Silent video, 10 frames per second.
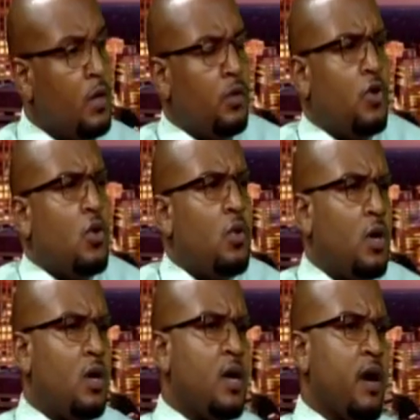No,
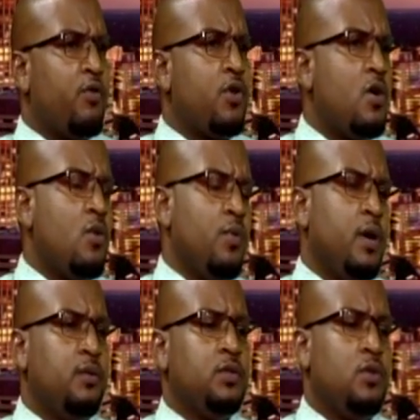I recall when I
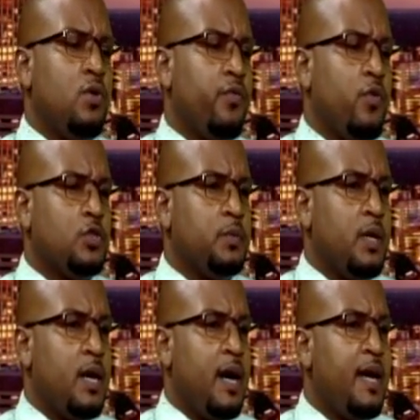was in law enforcement,
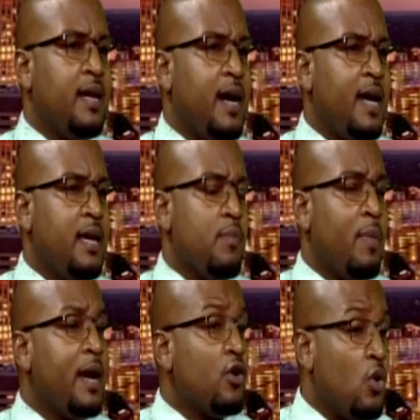
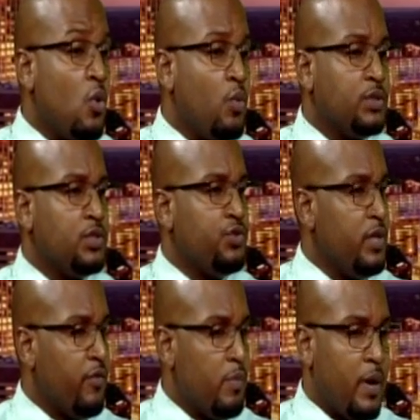my goal was to treat
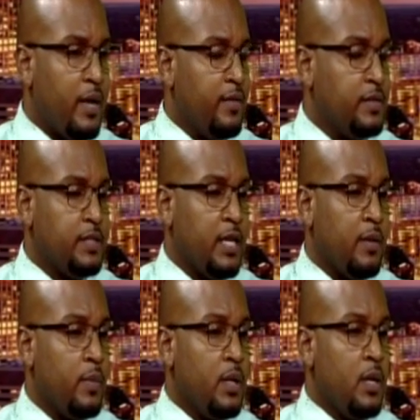everybody the same.
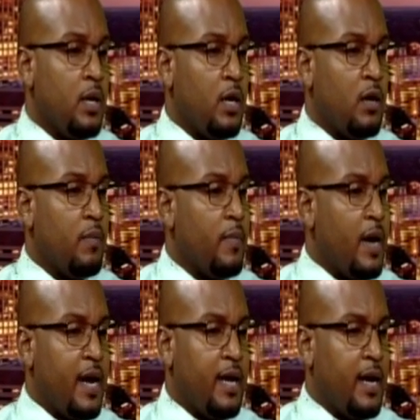
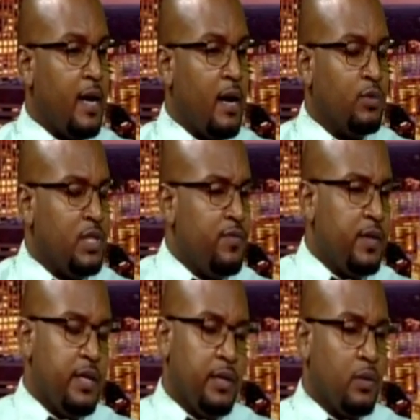I was even
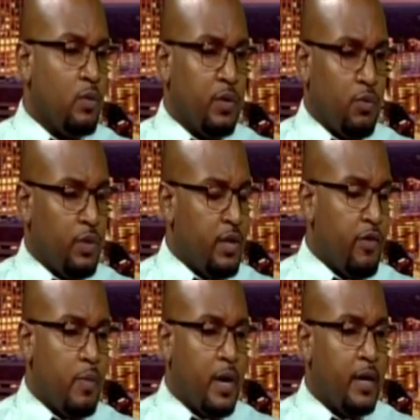keeled with
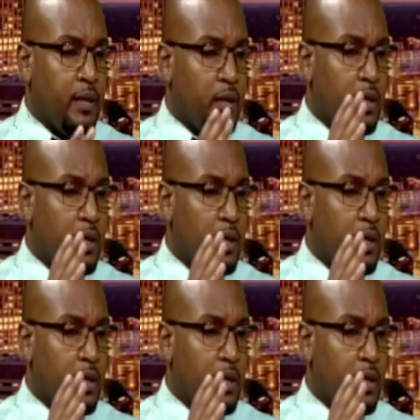everybody.